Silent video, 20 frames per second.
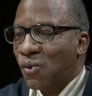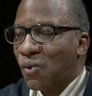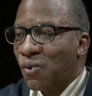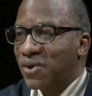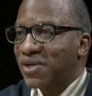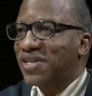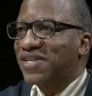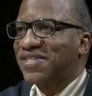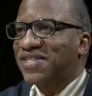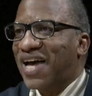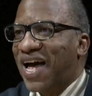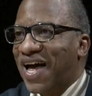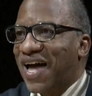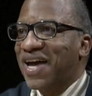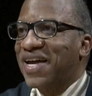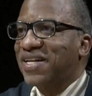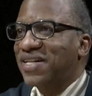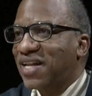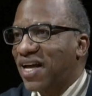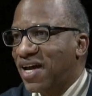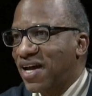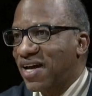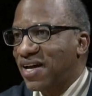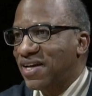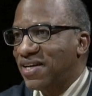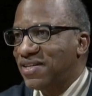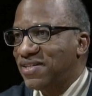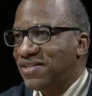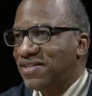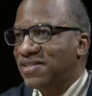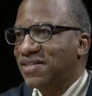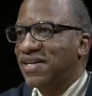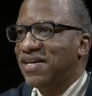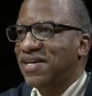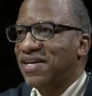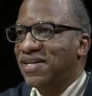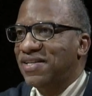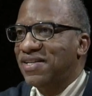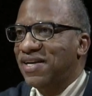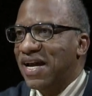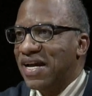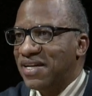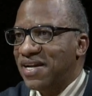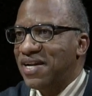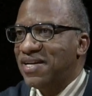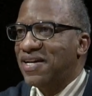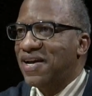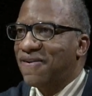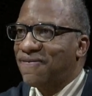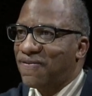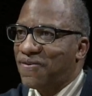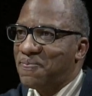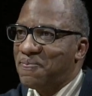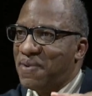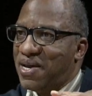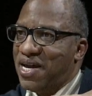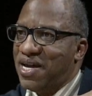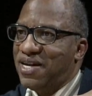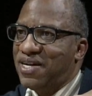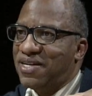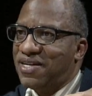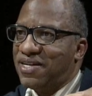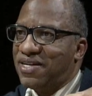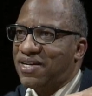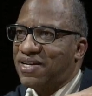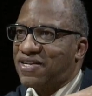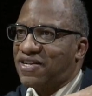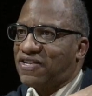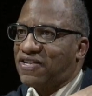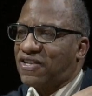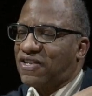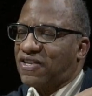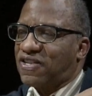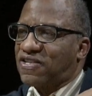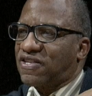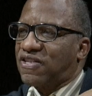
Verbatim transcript: on the sidelines mm-hmm. and they never made it right.